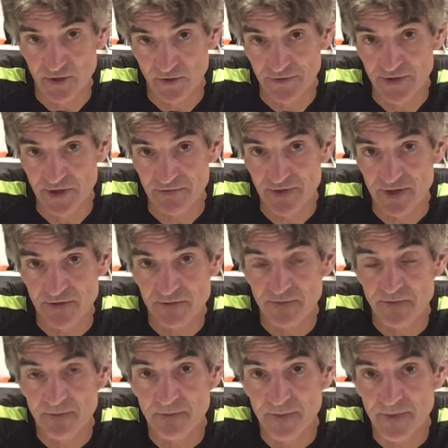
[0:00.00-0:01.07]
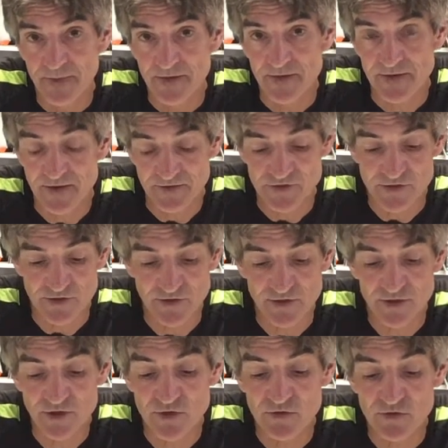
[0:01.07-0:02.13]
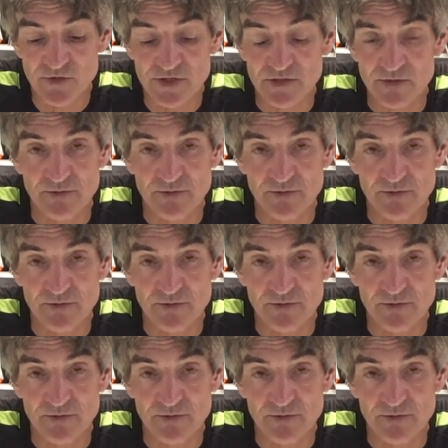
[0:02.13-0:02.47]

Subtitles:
divot that you're going to use,